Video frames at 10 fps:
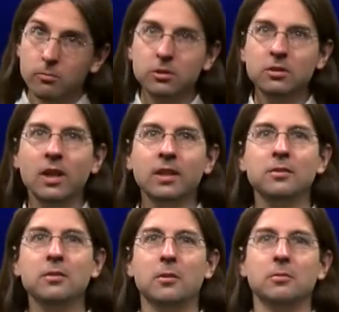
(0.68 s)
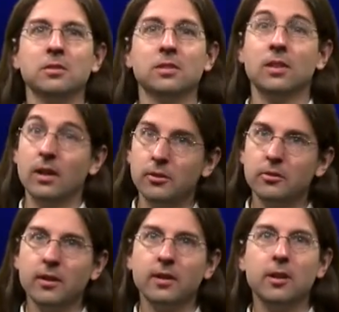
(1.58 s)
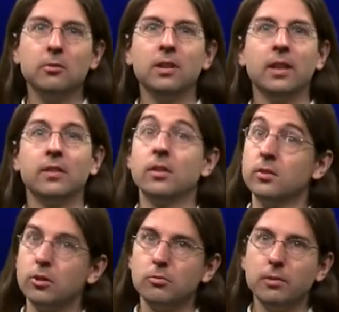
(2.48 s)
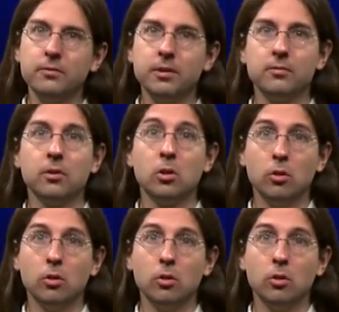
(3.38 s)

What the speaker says: Would you like to know how you can calculate the derivative